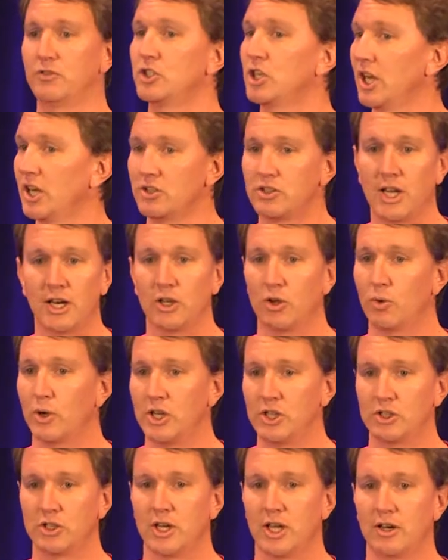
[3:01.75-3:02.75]
kind of change that
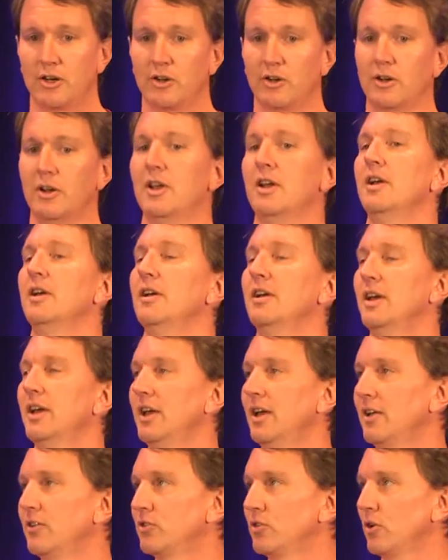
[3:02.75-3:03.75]
equation editor.
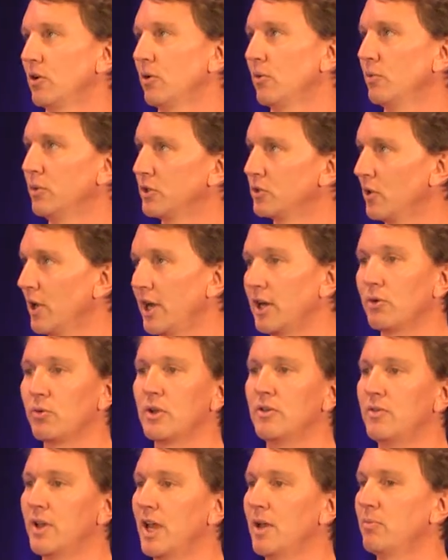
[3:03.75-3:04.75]
And so we're trying
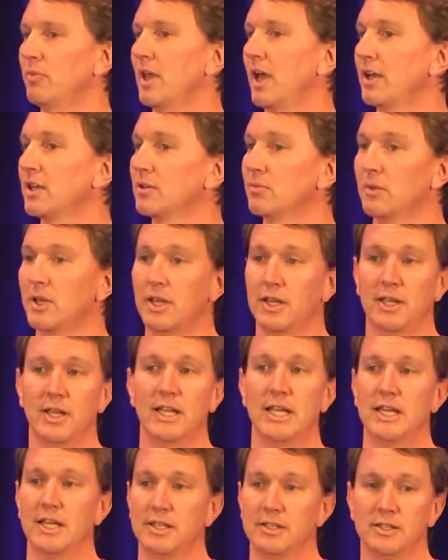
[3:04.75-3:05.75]
to revamp that to
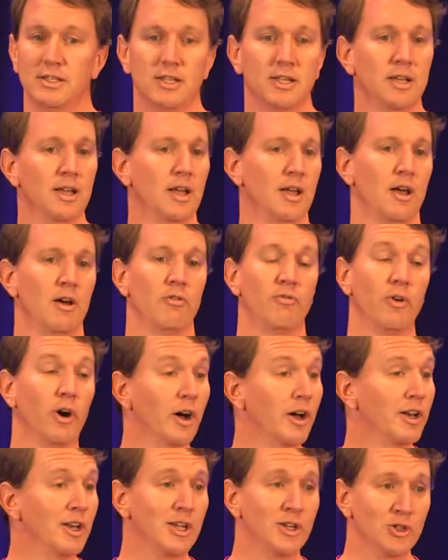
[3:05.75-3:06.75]
make it easy,
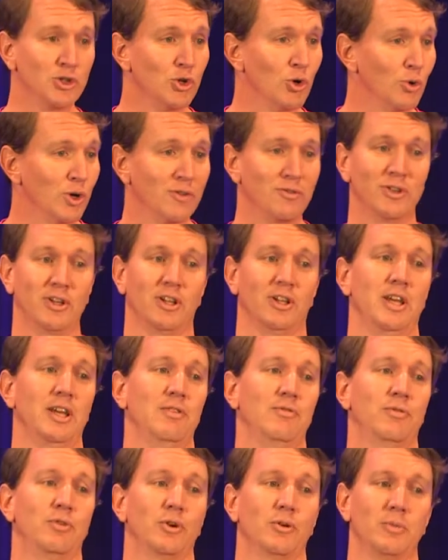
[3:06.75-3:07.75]
fun, intuitive, and
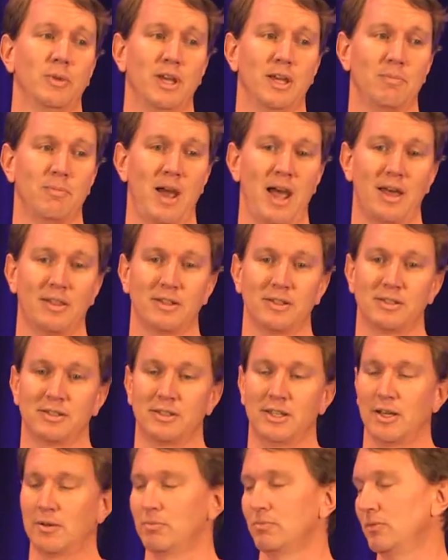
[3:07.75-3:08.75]
delightful to make math
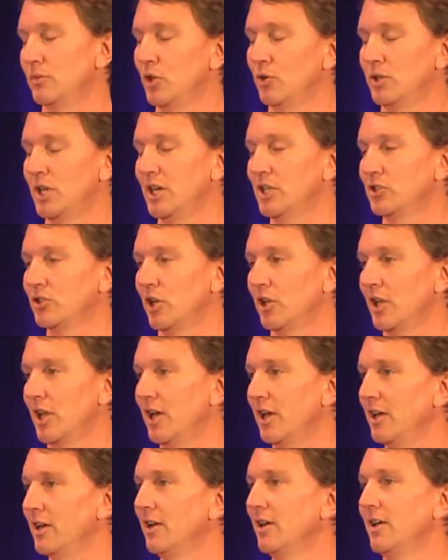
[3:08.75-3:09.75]
and STEM notation
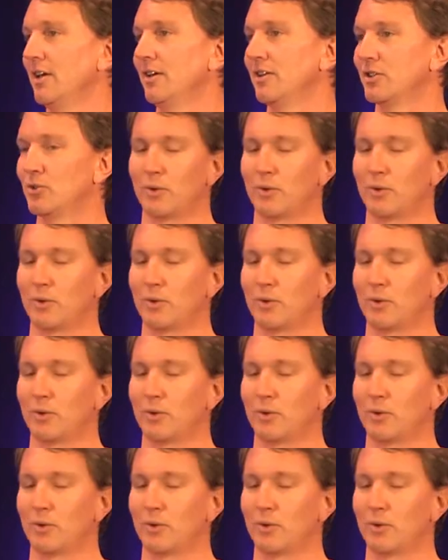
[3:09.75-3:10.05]
online.